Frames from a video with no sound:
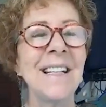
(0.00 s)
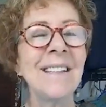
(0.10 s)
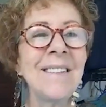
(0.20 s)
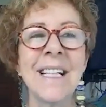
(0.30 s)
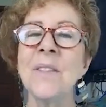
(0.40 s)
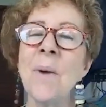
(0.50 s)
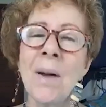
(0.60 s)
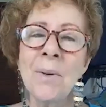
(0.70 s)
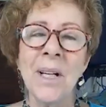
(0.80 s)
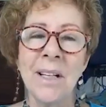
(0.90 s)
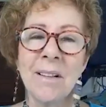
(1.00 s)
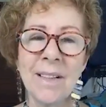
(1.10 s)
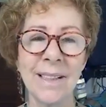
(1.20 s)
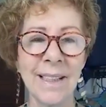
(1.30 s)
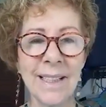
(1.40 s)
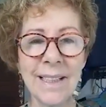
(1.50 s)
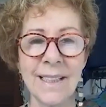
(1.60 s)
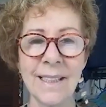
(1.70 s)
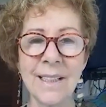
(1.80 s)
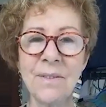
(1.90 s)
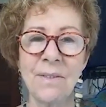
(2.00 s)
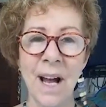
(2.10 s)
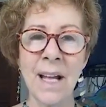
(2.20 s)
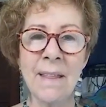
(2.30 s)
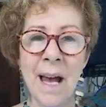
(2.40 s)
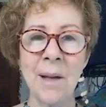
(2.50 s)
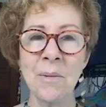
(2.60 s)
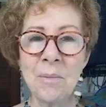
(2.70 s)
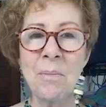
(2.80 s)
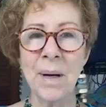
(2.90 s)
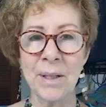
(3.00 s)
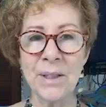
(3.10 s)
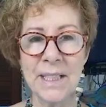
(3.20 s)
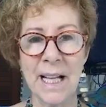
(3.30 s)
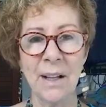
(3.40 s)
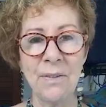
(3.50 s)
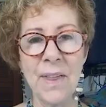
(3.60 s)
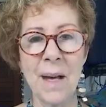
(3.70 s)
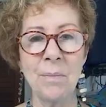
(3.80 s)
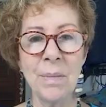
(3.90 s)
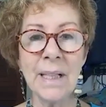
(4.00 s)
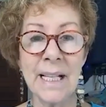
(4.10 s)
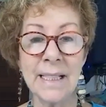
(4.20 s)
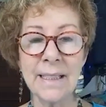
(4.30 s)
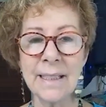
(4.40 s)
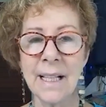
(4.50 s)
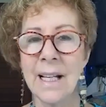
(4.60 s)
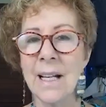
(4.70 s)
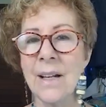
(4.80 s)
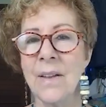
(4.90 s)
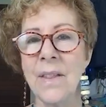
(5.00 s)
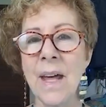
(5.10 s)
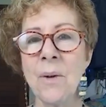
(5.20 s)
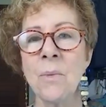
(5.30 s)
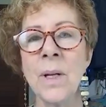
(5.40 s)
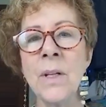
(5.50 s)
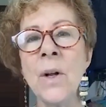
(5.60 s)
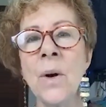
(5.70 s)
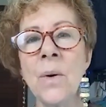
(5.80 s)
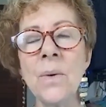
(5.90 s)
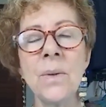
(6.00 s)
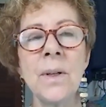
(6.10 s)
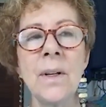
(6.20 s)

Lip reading: That's why we're here, isn't it? Is to find that better self, that place that we know